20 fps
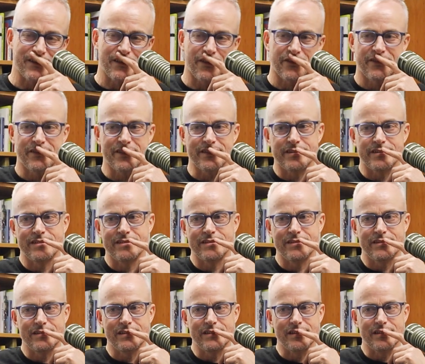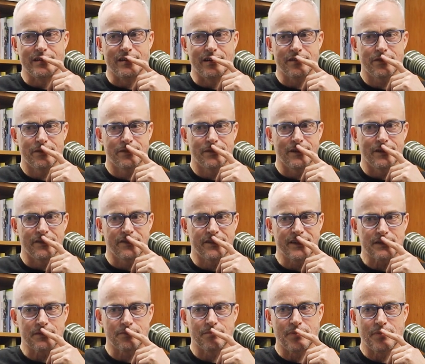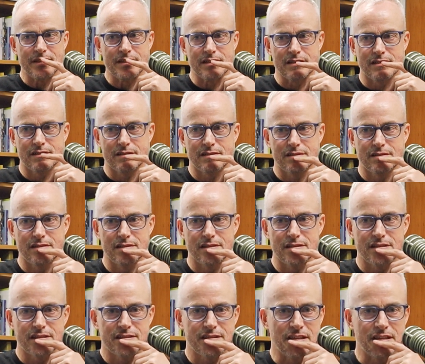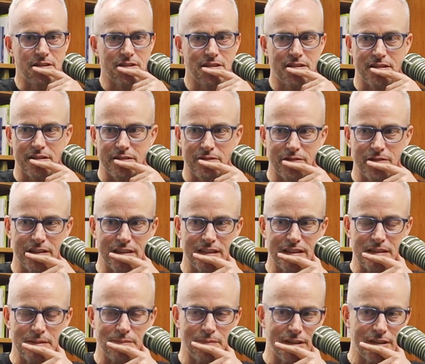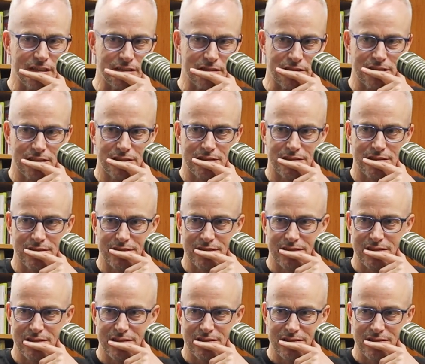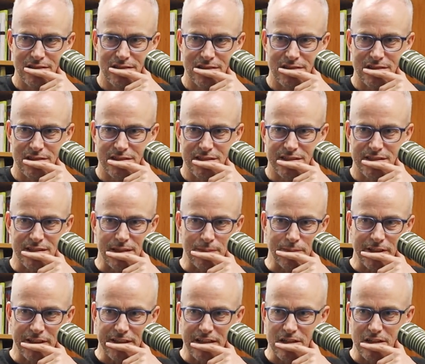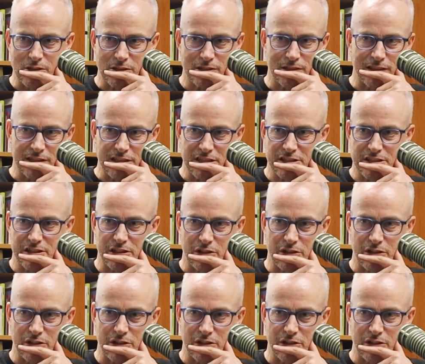don't think. Yeah, I think being sentient really means something else, like a